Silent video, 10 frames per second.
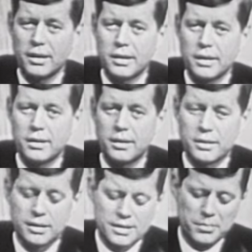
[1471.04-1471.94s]
I had a
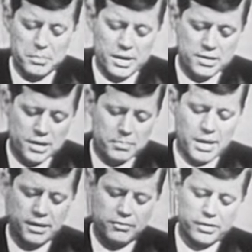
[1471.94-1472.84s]
bad year
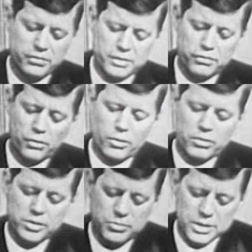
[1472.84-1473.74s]
back in
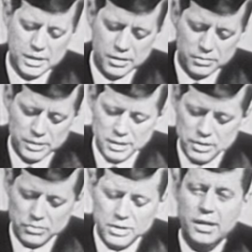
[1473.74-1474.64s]
54 as a result of an
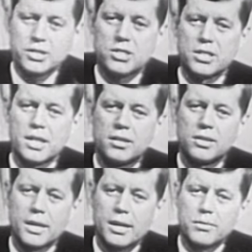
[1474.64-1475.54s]
injury I sustained in
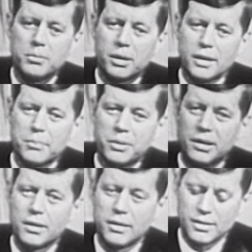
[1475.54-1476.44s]
the Navy, but I've been
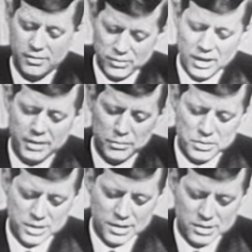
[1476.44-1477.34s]
fine
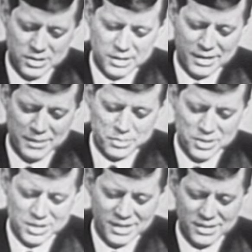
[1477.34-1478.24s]
ever since, and I
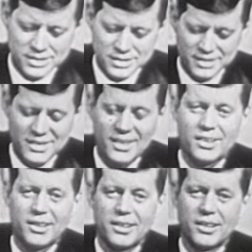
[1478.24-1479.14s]
appreciate the
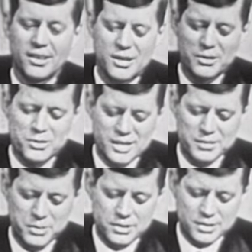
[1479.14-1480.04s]

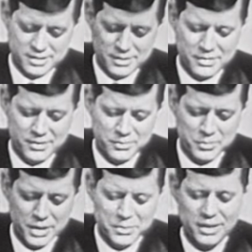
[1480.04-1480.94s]
interest. The
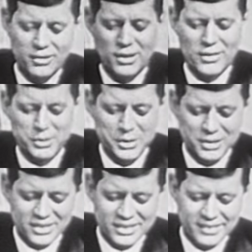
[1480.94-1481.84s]
Navy got around very
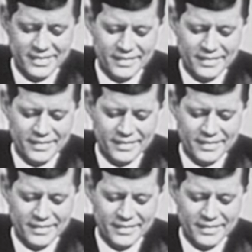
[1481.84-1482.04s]
good.